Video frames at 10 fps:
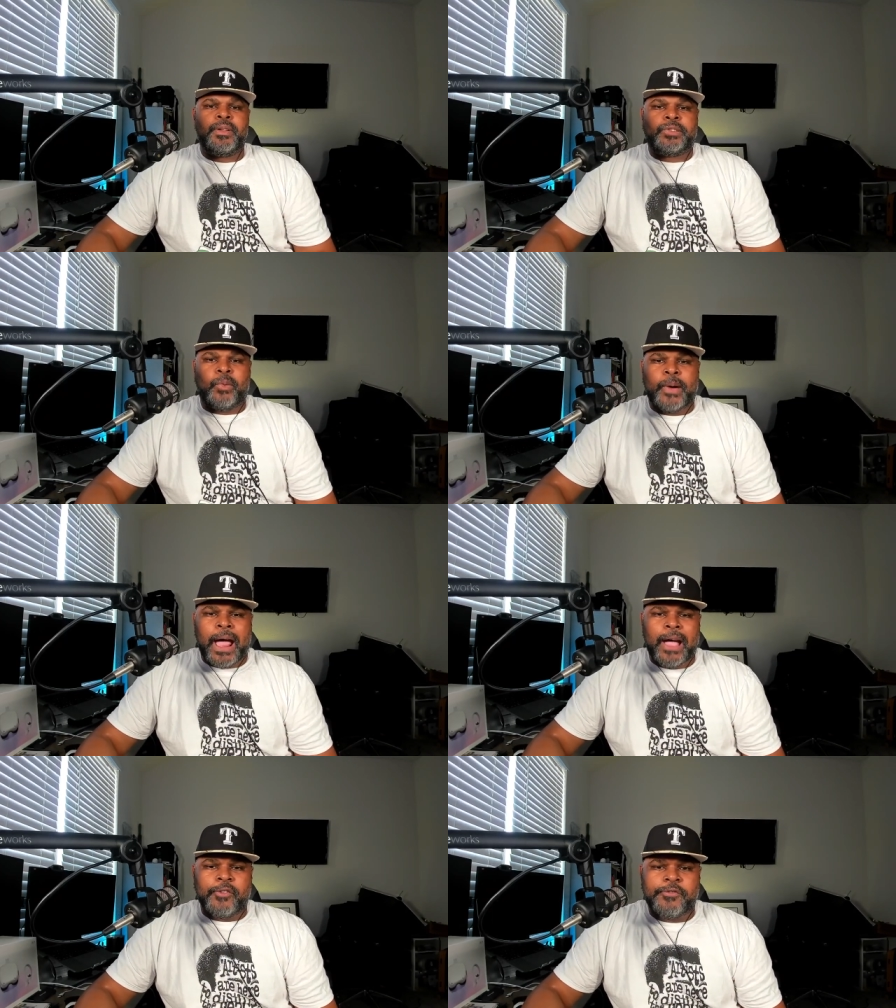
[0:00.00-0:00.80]
So, what
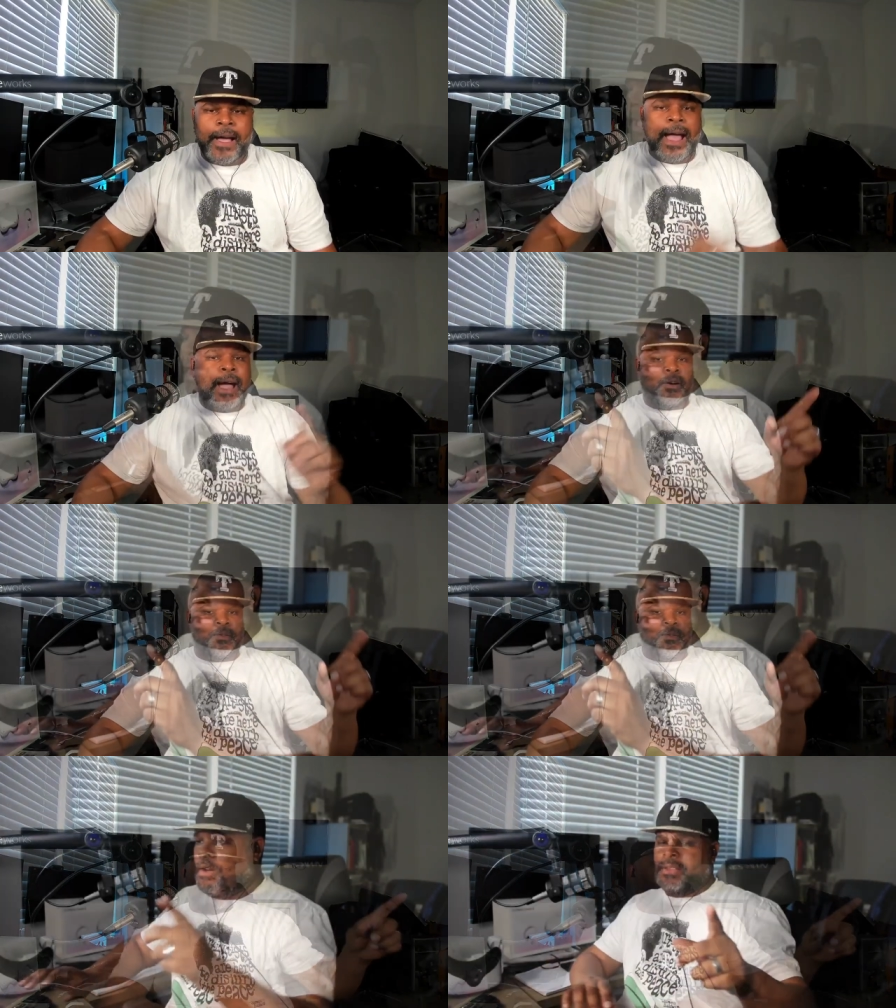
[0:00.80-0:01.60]
I have
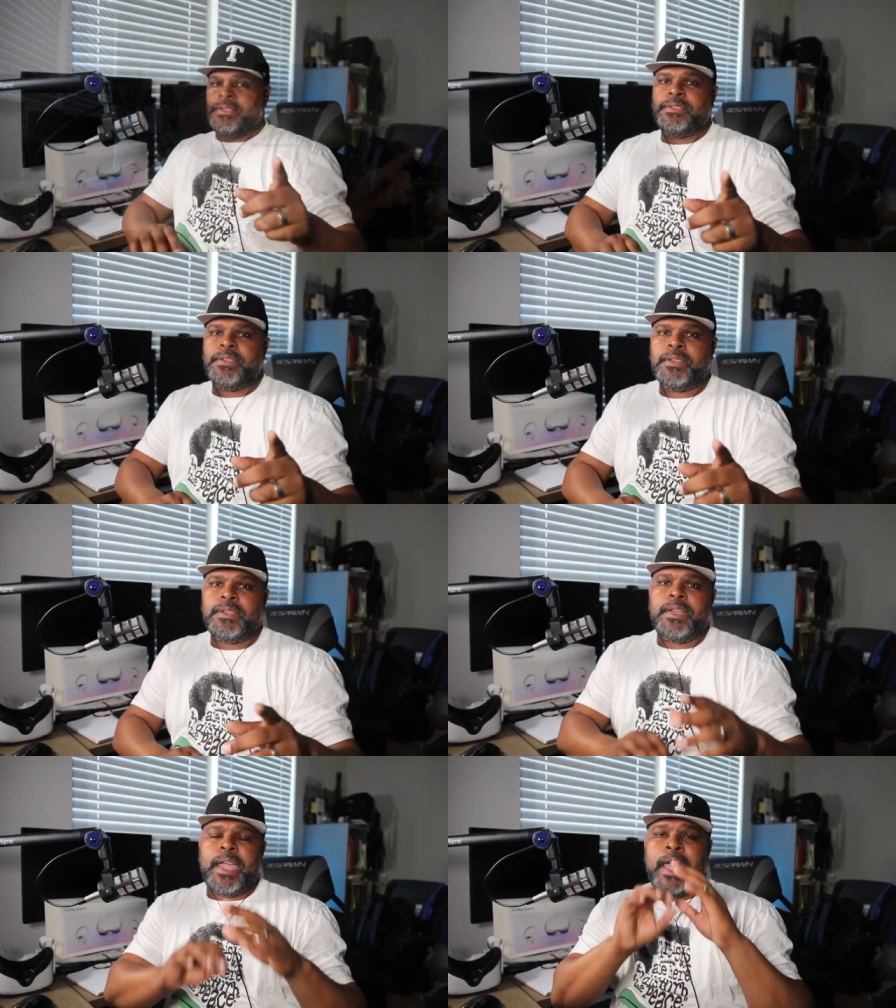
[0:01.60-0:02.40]
found is
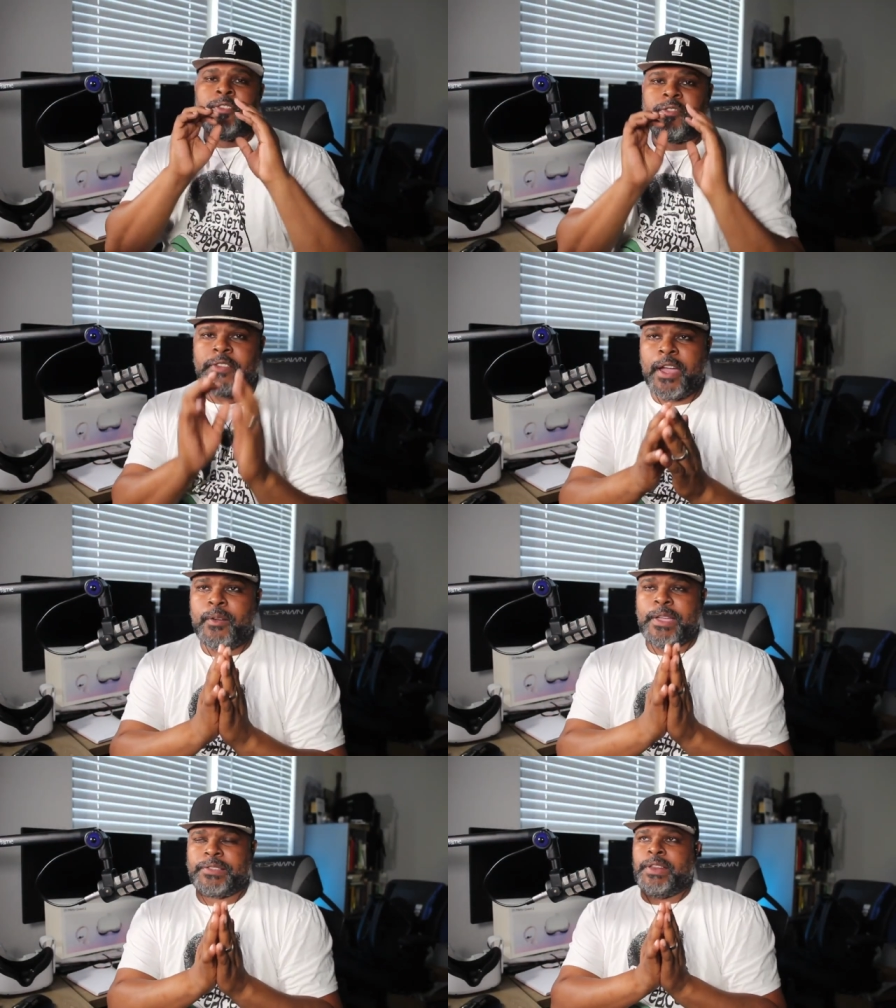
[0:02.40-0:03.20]
in
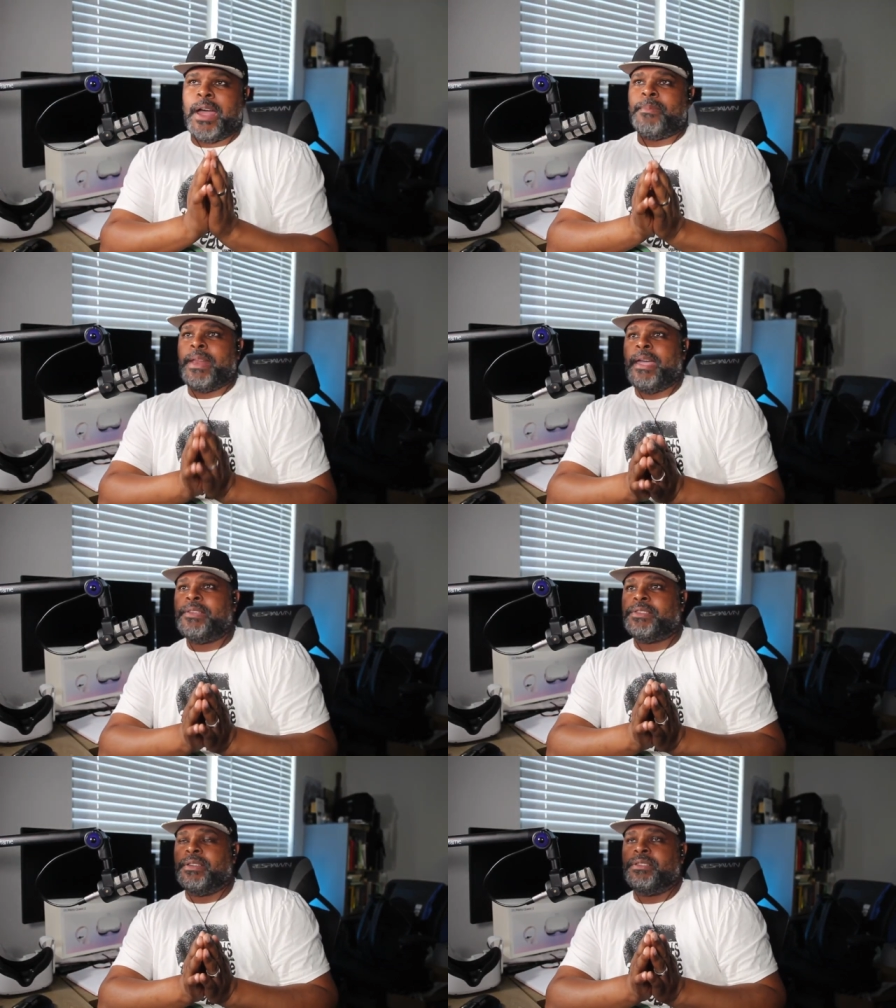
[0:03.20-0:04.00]
various
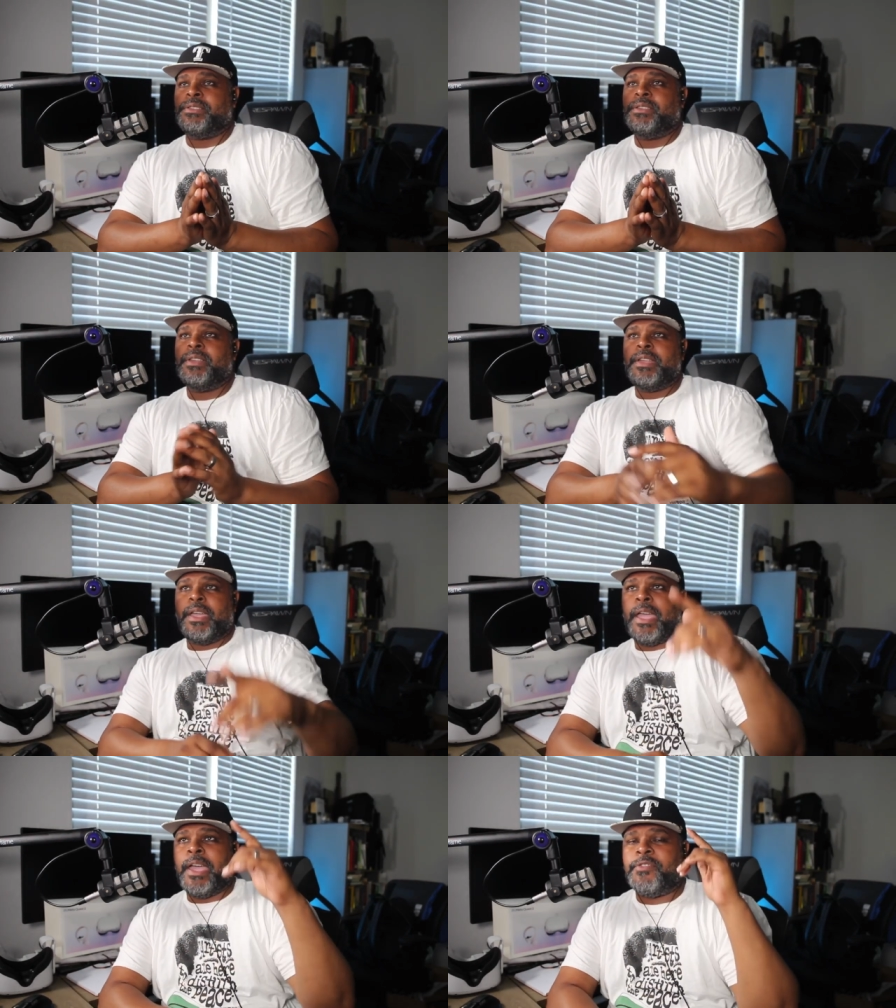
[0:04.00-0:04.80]
denominations
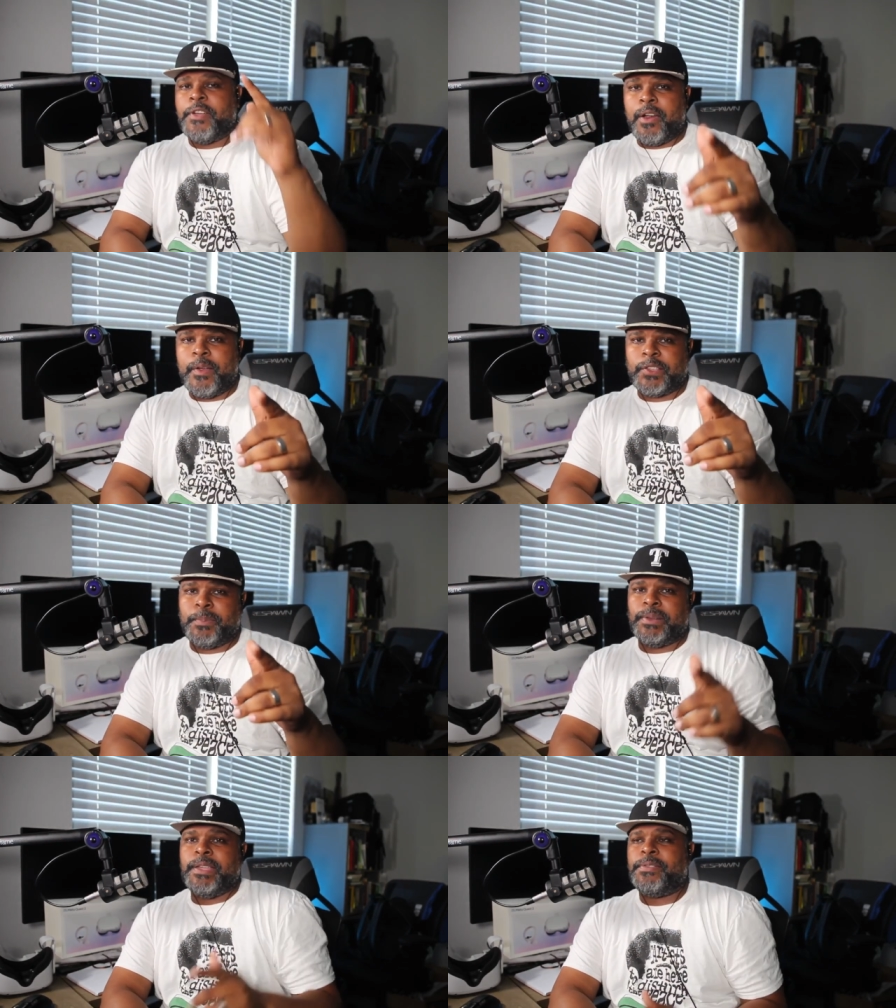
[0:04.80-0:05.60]
and various
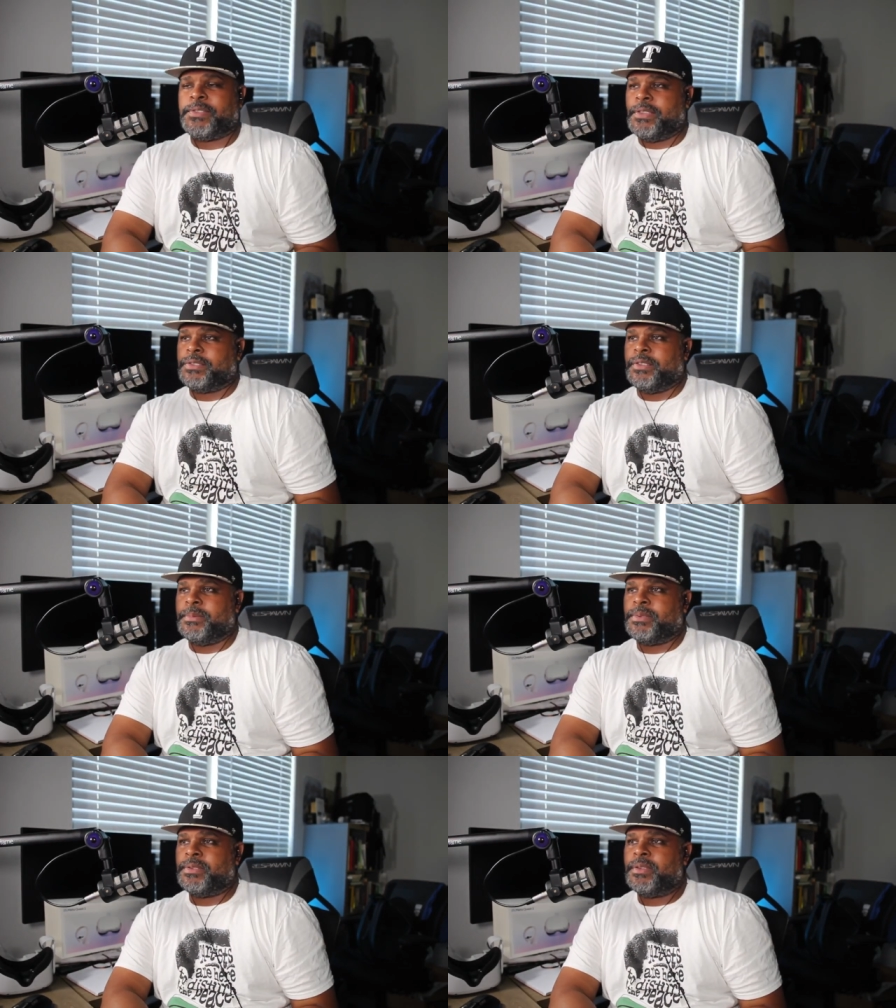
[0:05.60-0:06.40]
belief
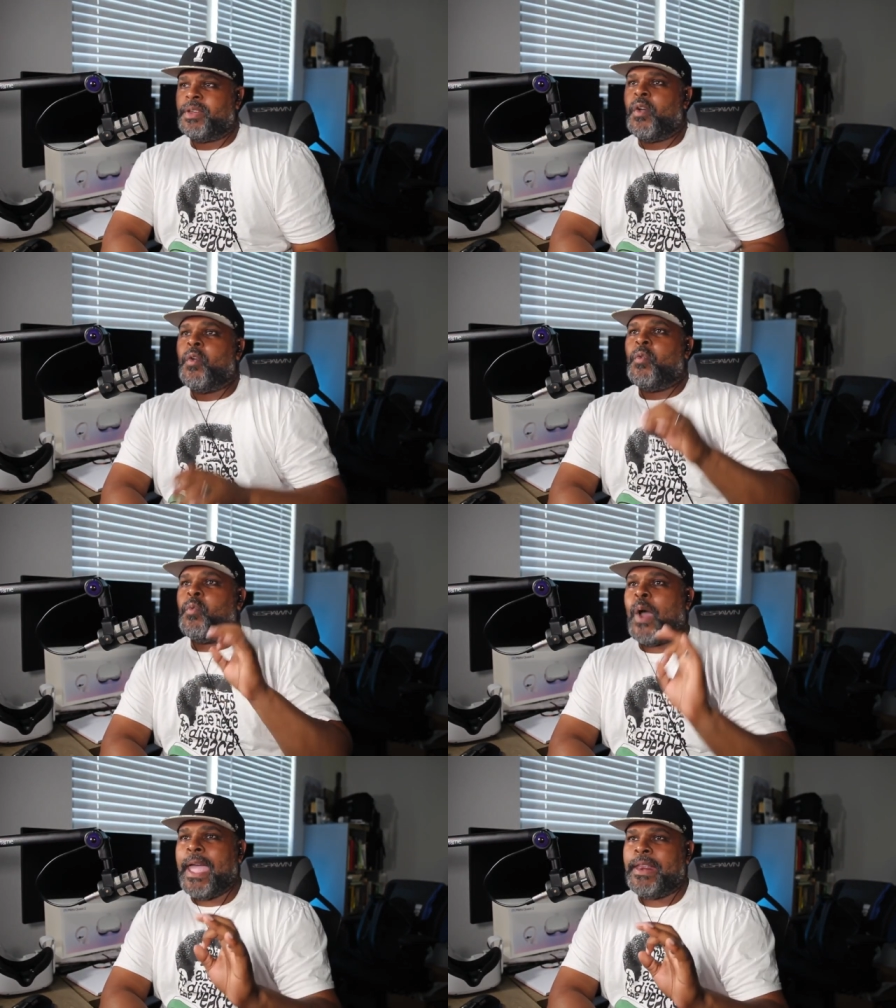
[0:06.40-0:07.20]
systems,
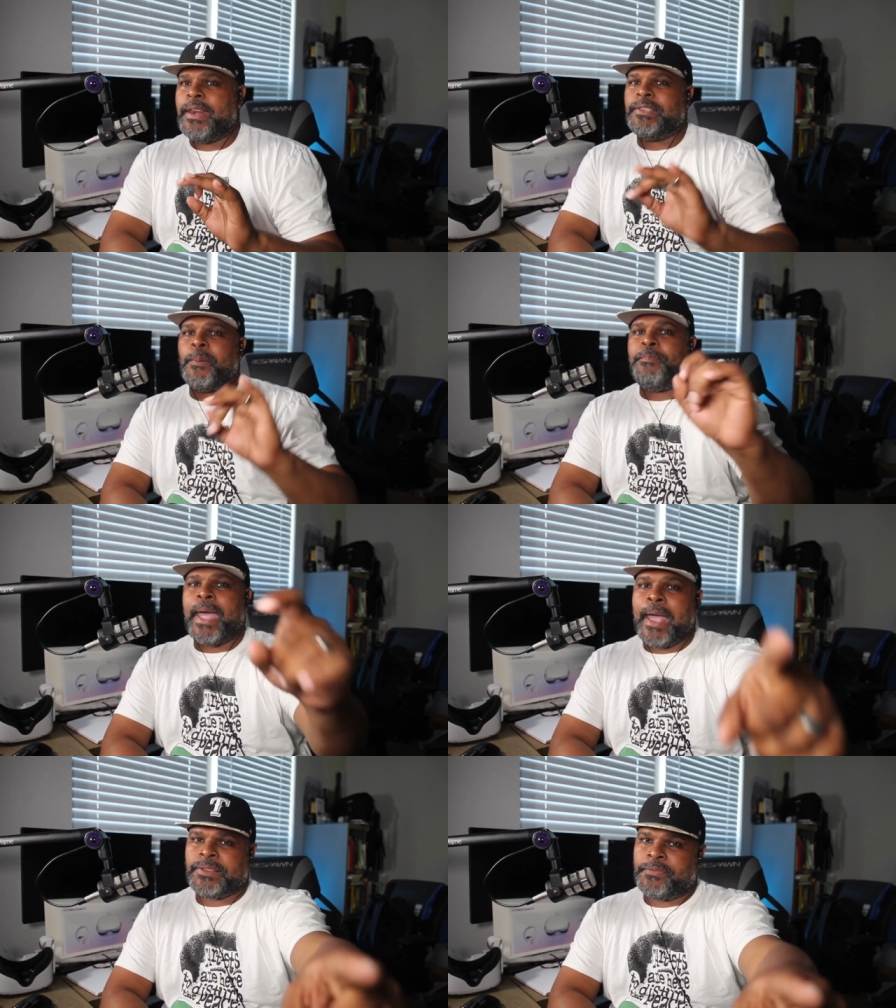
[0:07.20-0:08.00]
waiting is a
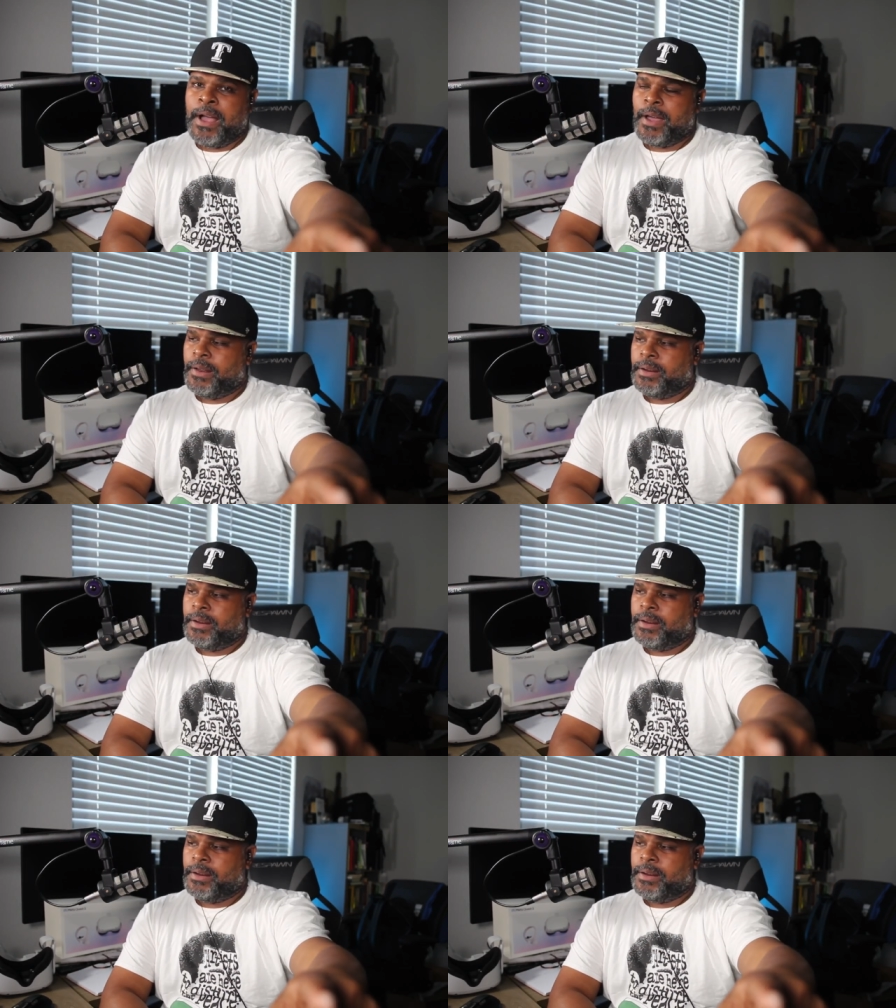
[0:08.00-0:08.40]
badge of honor.